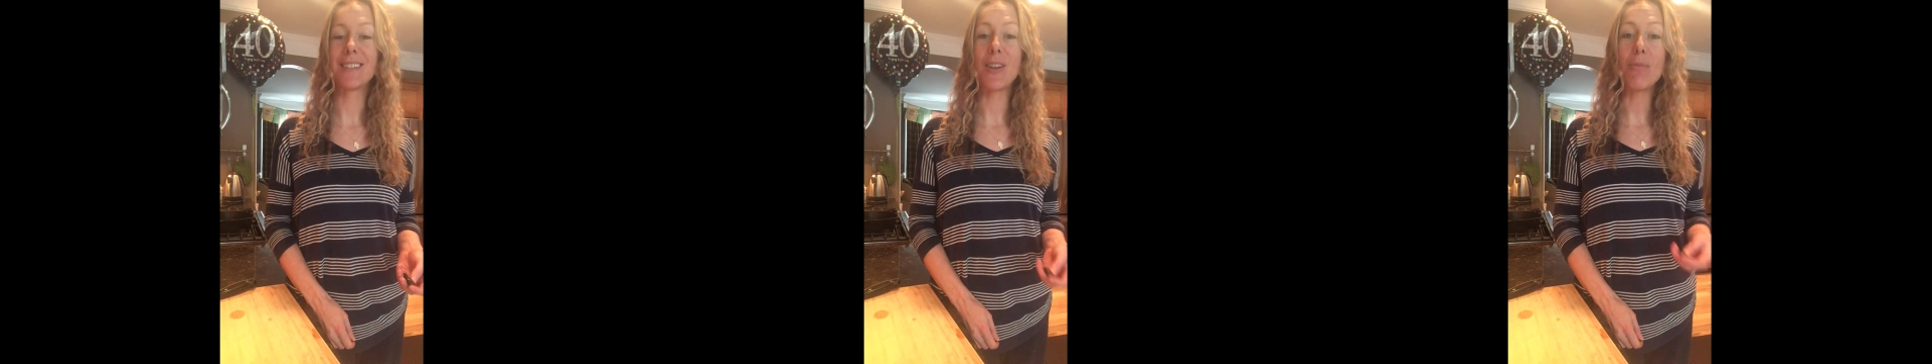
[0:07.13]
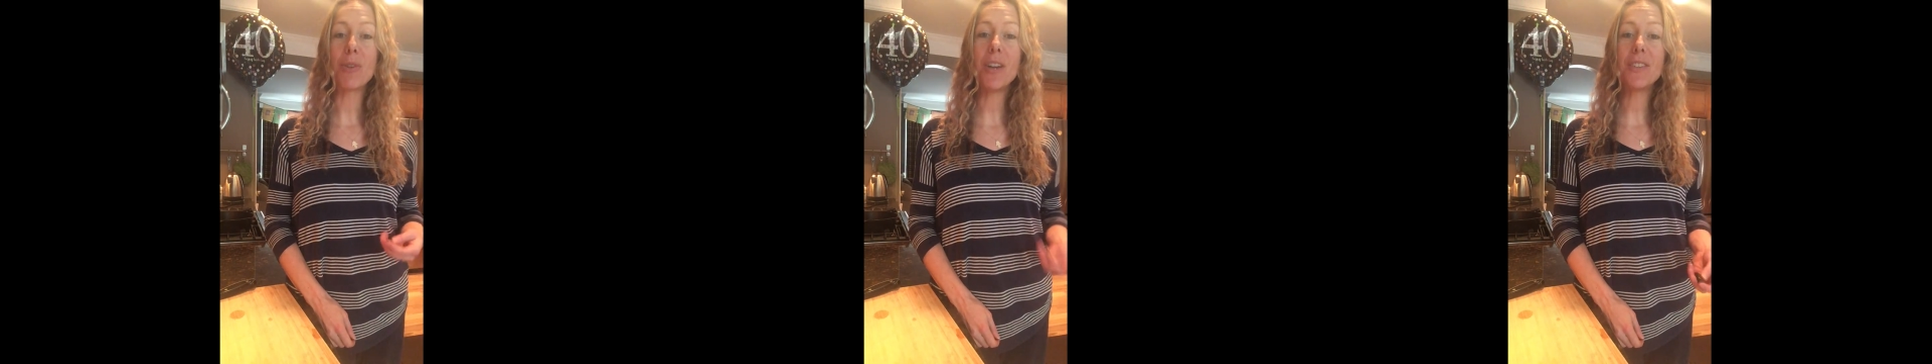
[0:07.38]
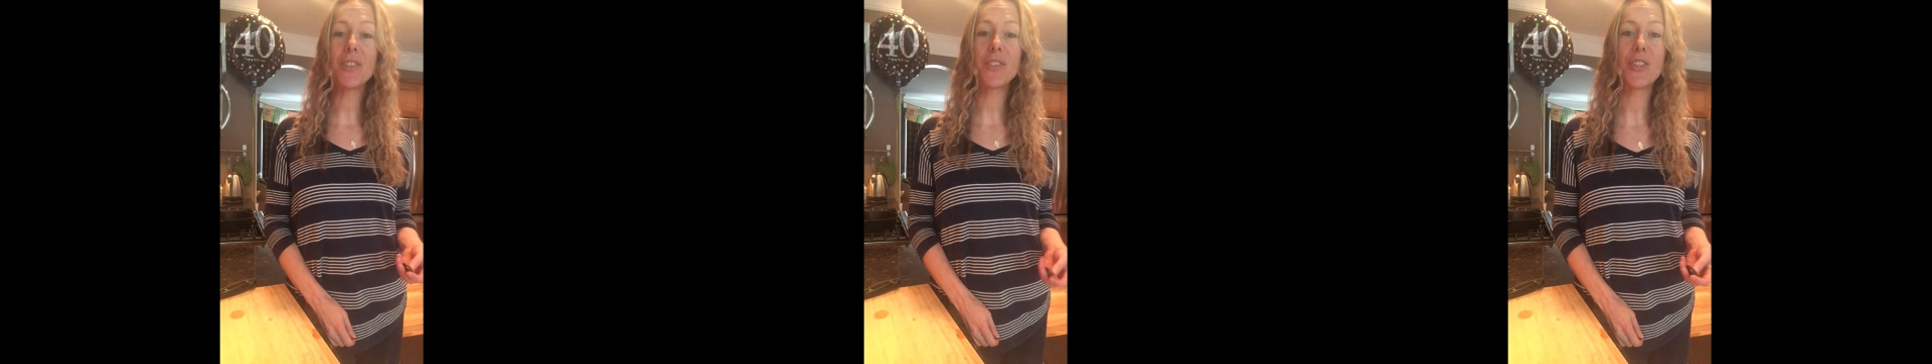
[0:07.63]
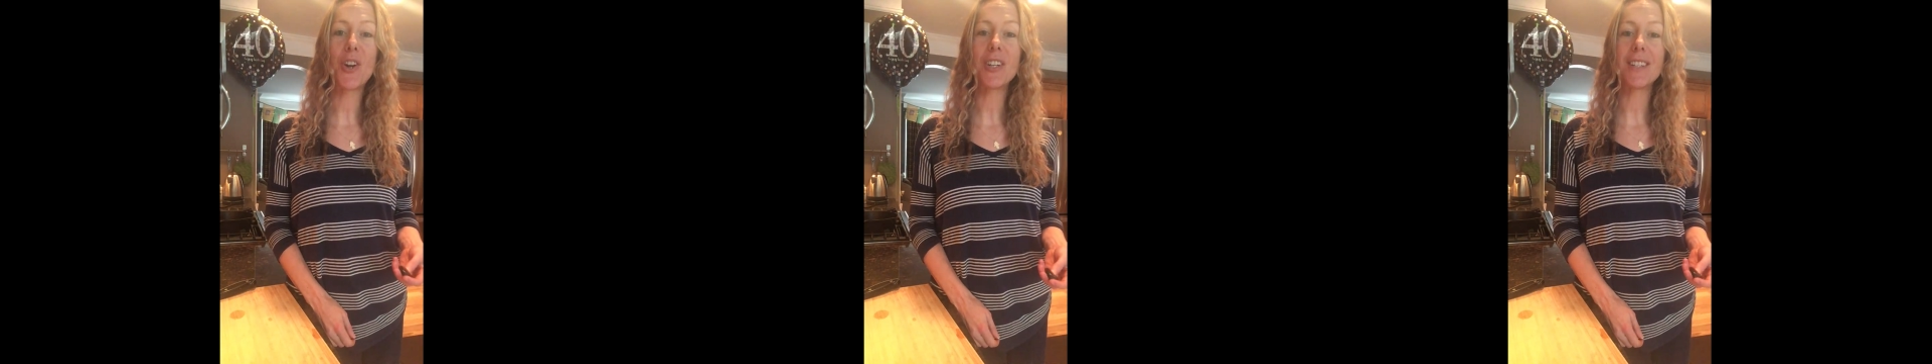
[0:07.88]
So I'm going to
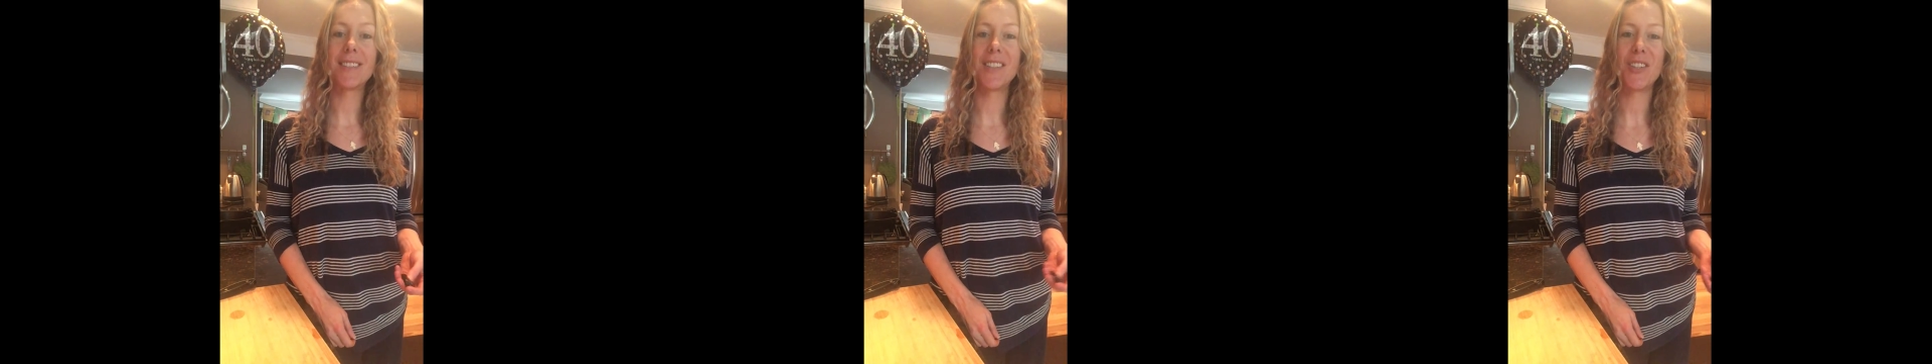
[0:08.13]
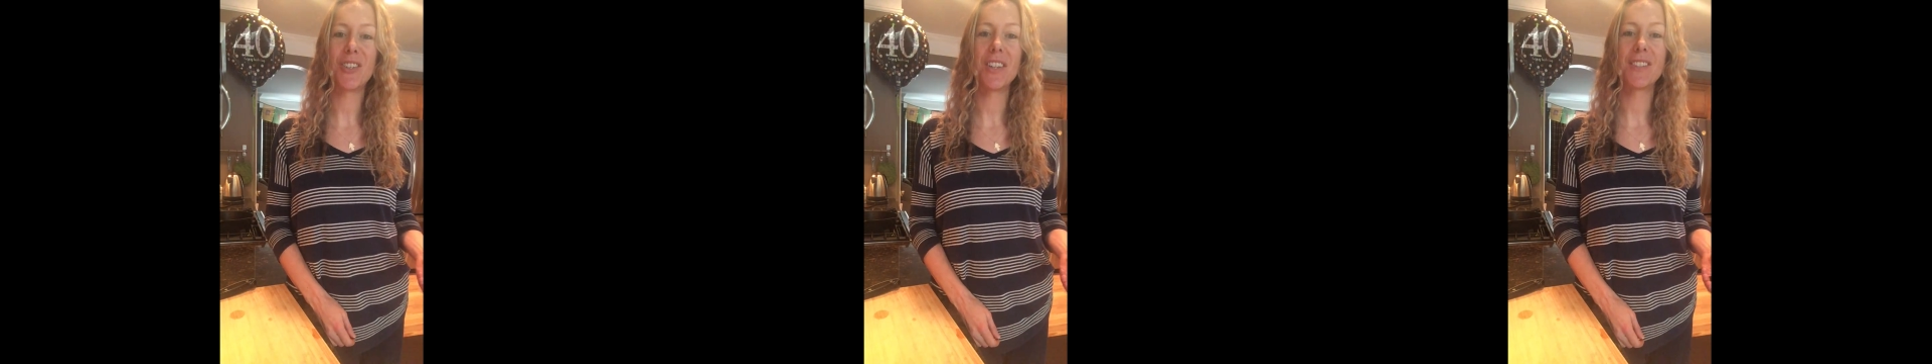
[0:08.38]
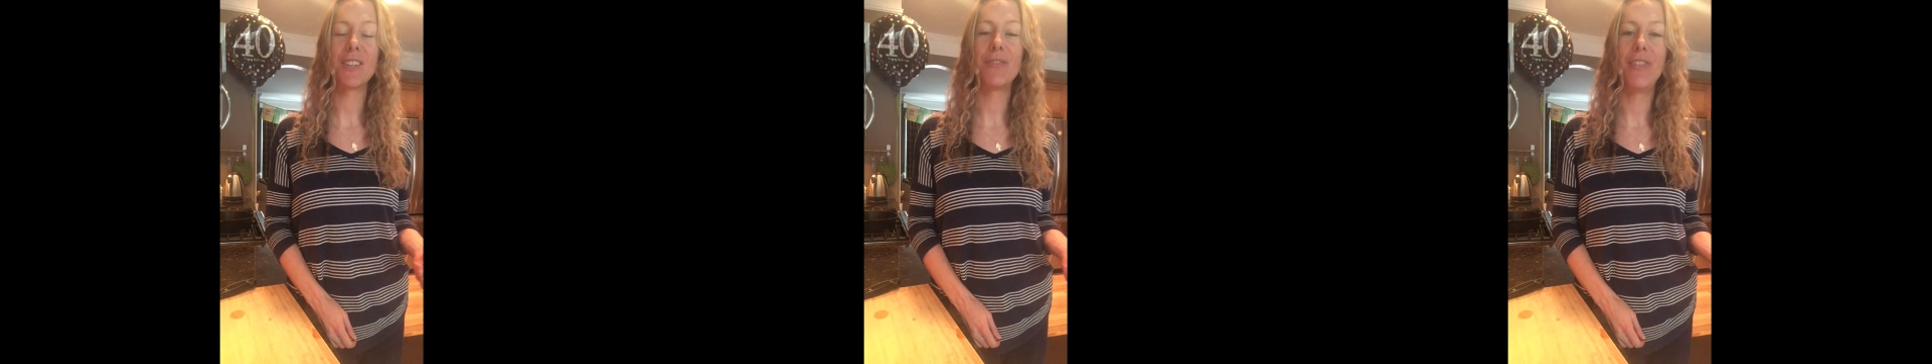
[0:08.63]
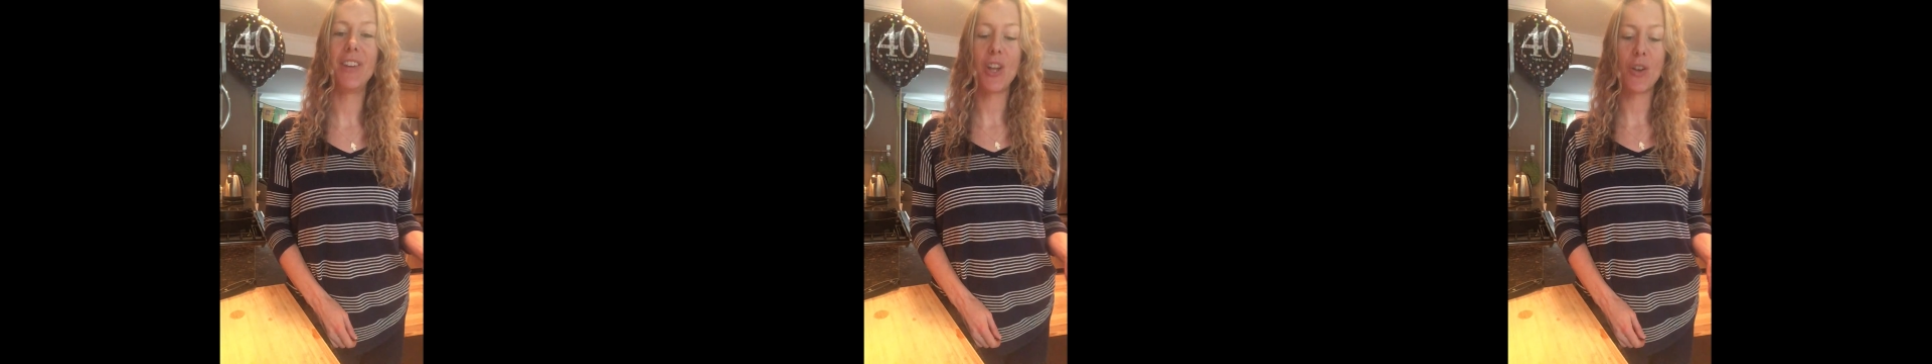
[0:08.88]
start a series
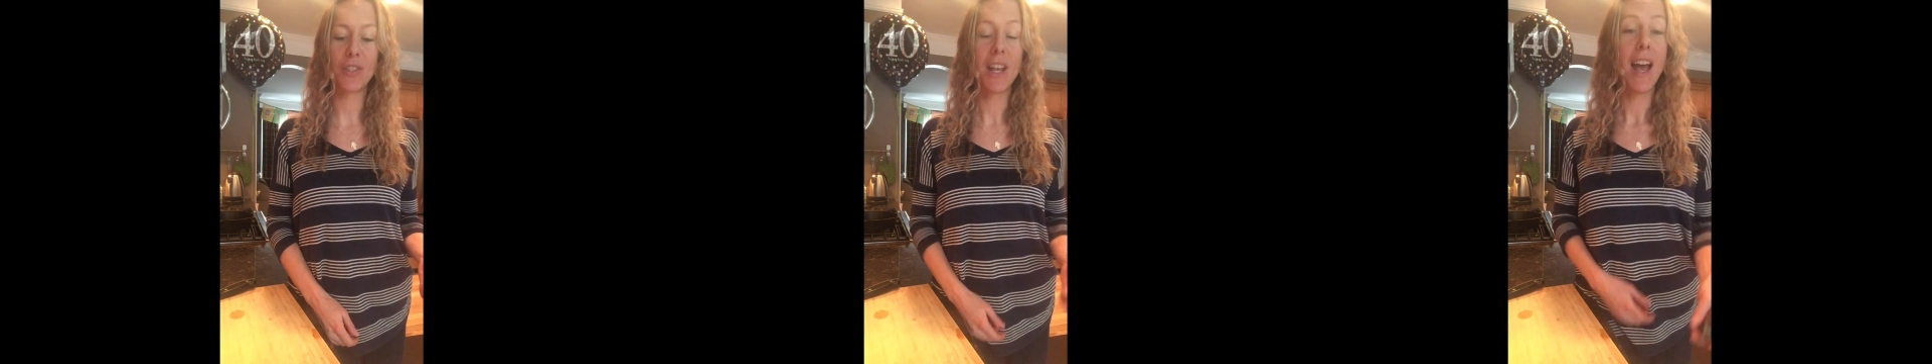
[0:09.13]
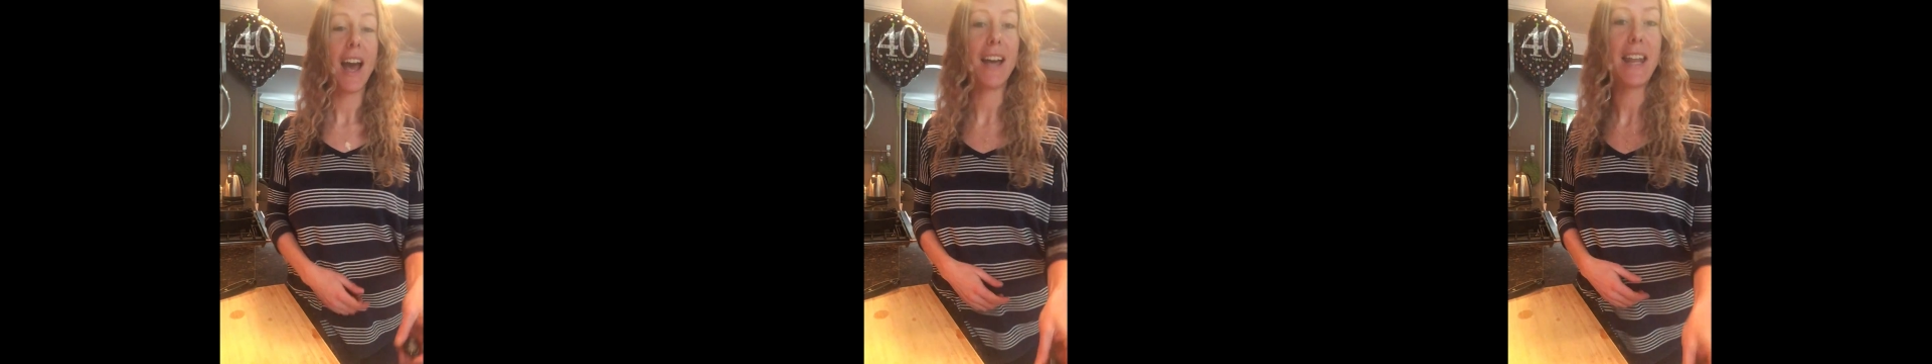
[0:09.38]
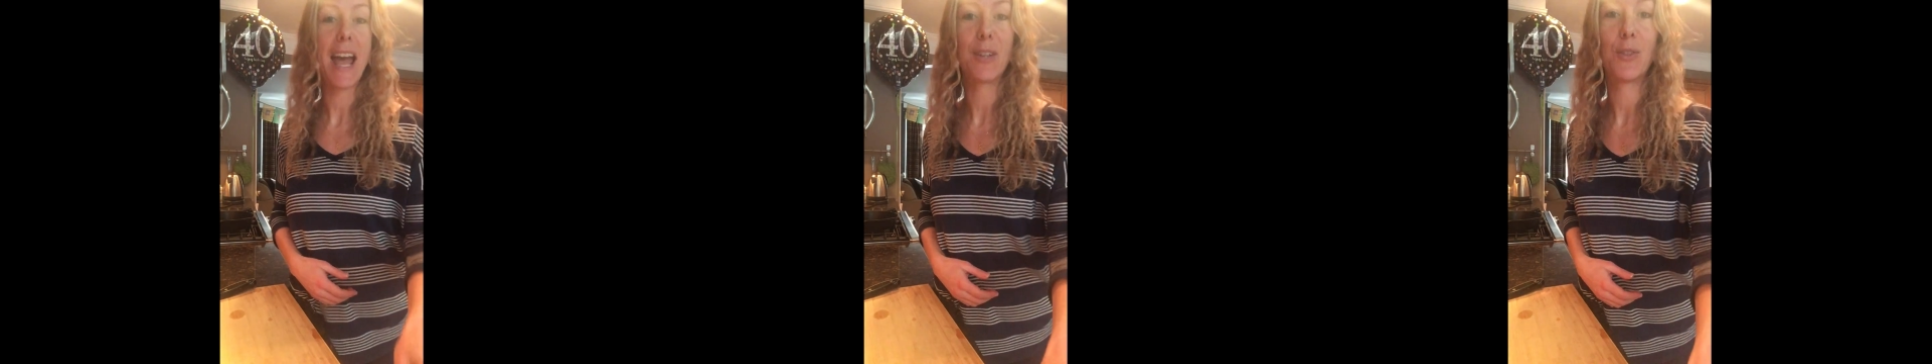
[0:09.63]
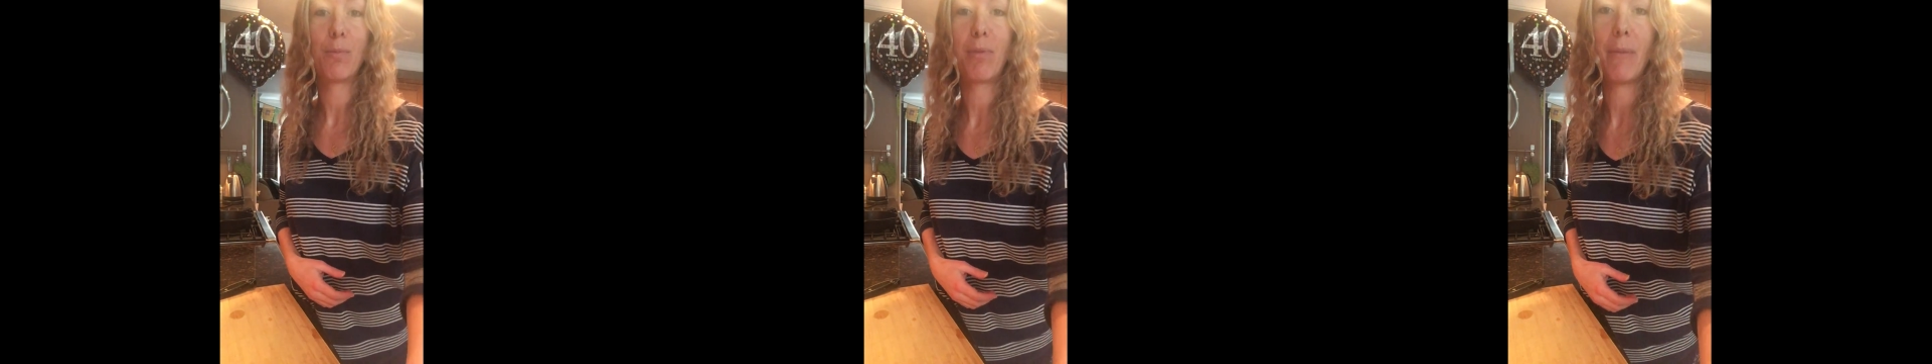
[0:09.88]
of videos on how
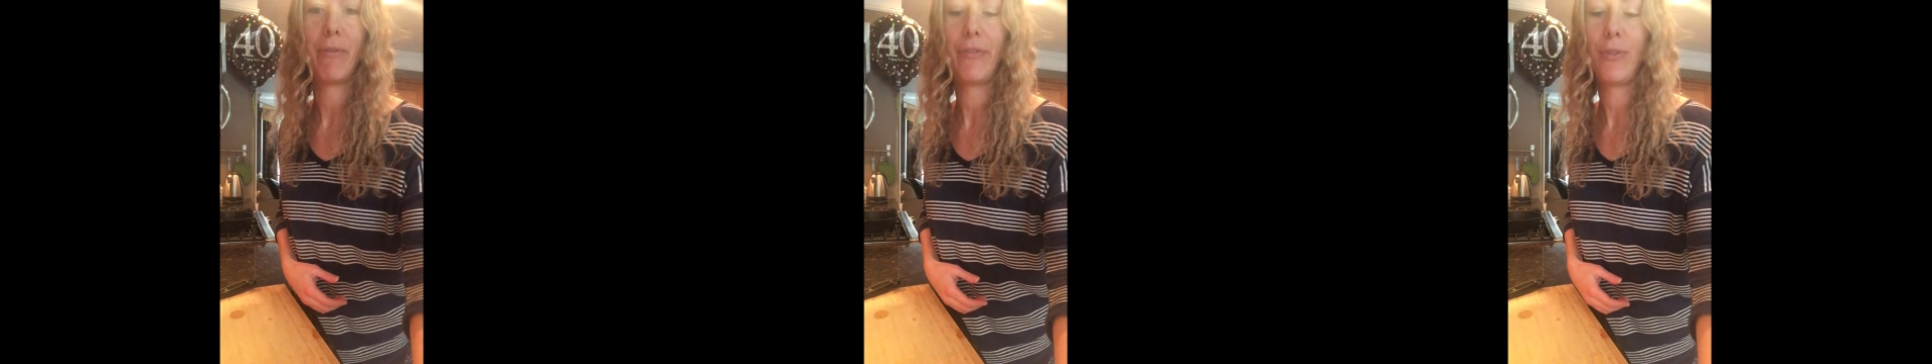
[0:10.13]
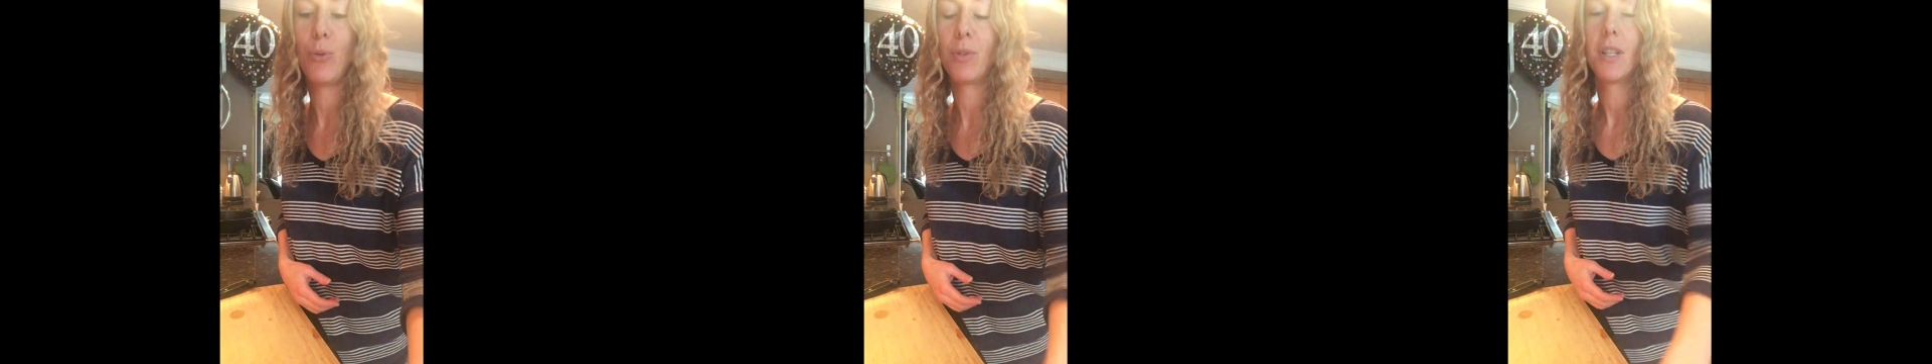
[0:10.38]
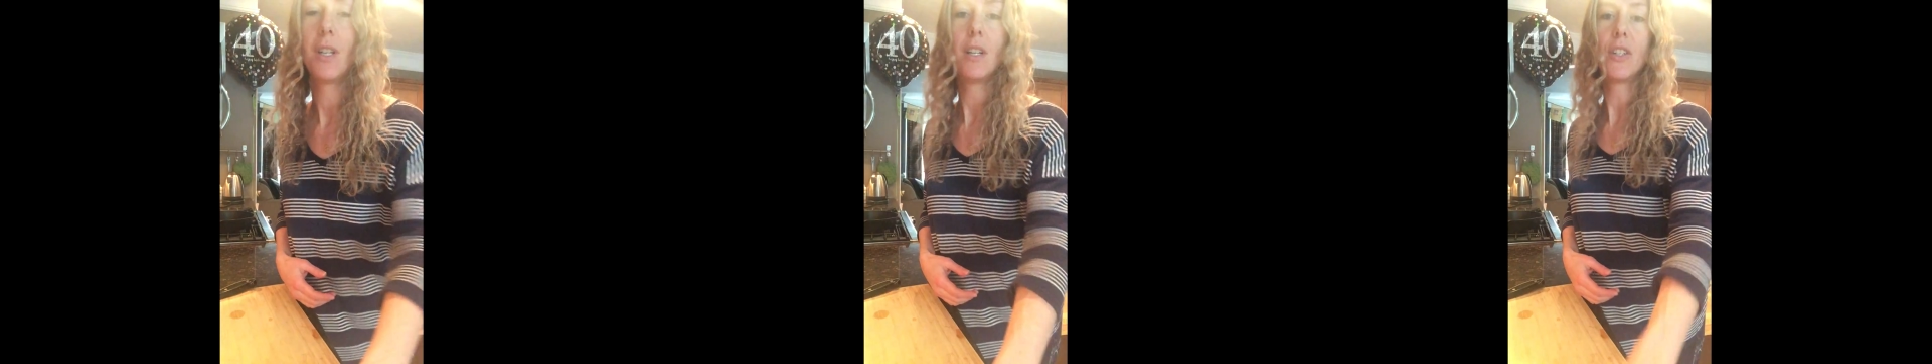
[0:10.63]
to prep food,